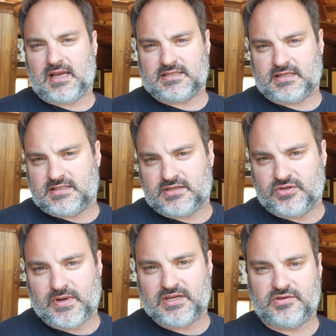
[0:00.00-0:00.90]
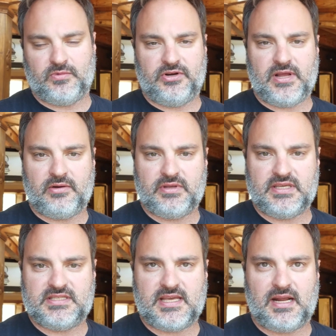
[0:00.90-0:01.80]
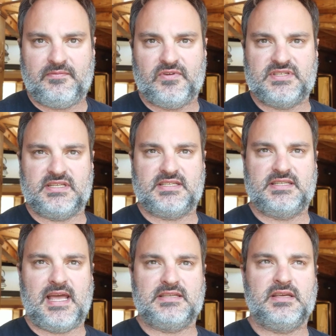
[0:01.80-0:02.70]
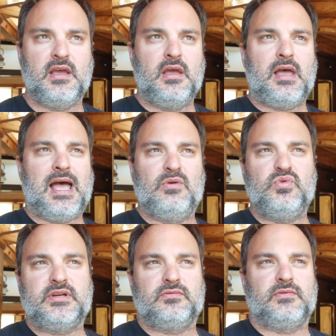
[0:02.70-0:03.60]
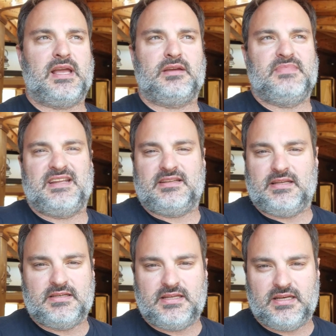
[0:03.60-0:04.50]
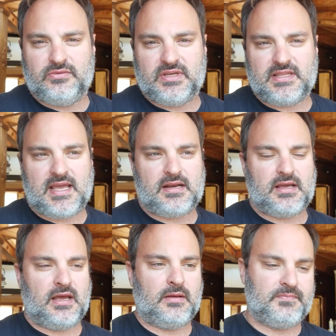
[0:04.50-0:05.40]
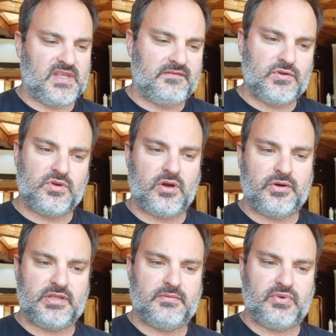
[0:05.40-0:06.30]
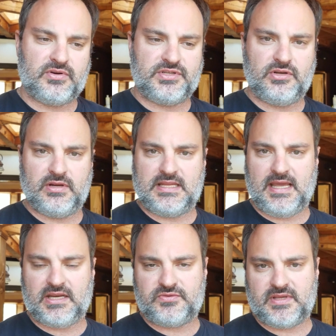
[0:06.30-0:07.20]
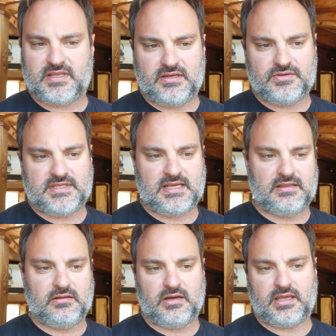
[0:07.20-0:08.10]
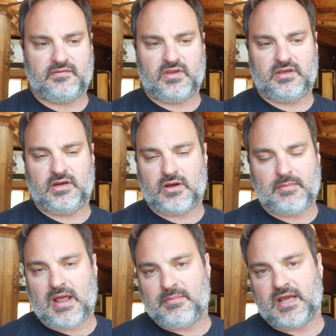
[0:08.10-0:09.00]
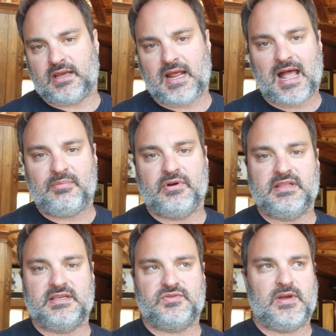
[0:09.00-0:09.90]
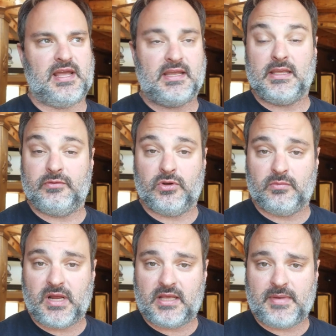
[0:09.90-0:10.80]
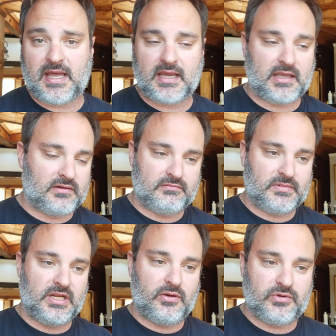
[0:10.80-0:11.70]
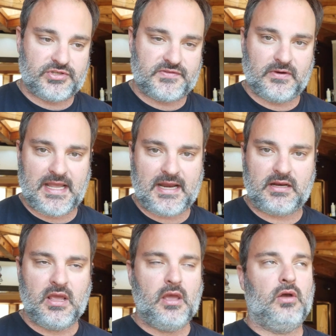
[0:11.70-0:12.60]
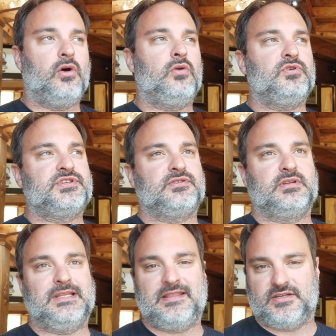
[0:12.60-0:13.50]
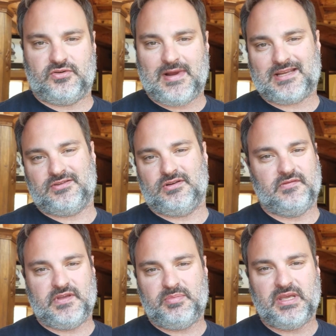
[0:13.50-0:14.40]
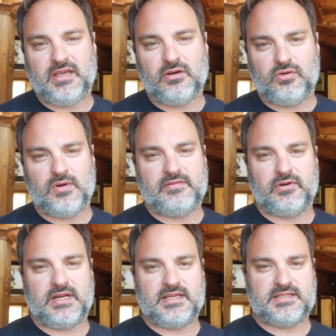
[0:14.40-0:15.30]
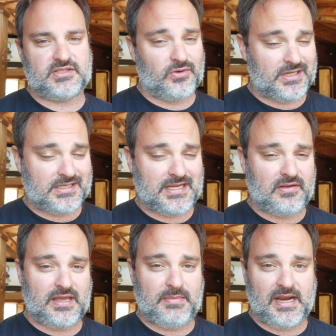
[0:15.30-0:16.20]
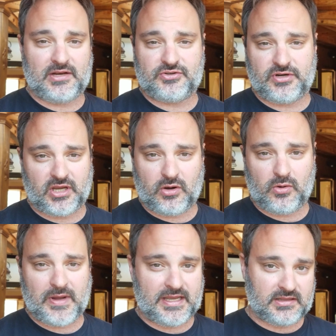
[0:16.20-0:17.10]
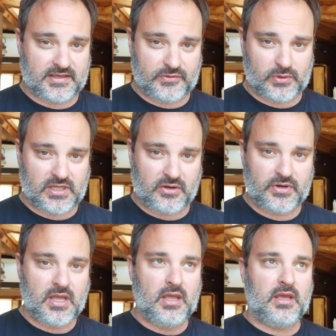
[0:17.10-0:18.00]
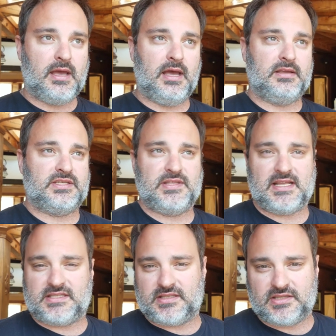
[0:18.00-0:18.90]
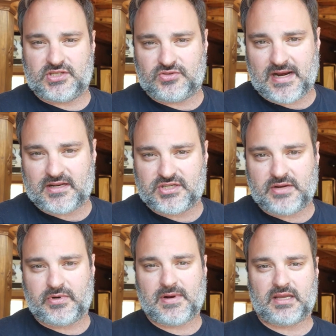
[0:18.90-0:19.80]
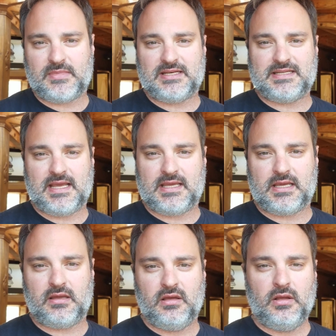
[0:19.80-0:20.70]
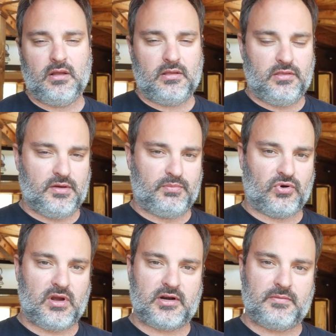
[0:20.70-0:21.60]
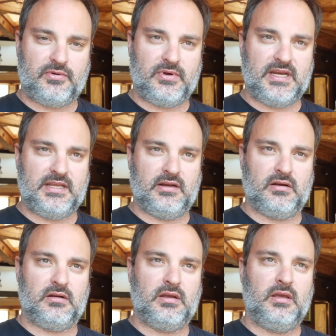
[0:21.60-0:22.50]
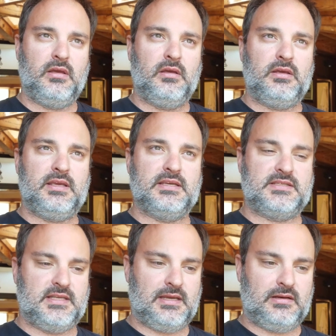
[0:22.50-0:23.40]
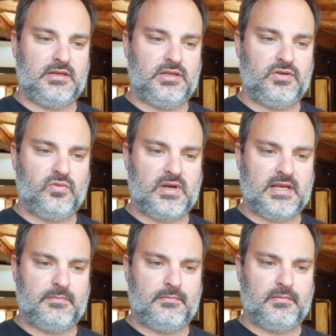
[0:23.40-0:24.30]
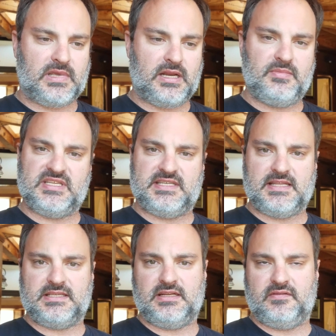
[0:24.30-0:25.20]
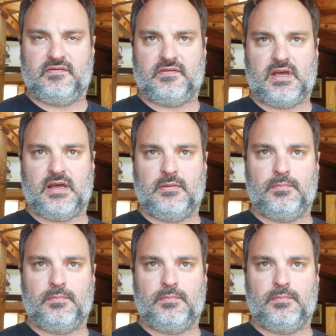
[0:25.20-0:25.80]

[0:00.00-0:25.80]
toxic situation where you're not really set up for success. I wouldn't recommend continuing that. If you go to the person you're engaged with and you say, look, if I'm not going to operate this way, I can give you your money back and we'll just forget it. Almost certainly the director or VP or whoever it is going to tell that manager to go away and leave you alone. So that's the strategy I would recommend taking. The broader point here is that you want to kind of be sensitive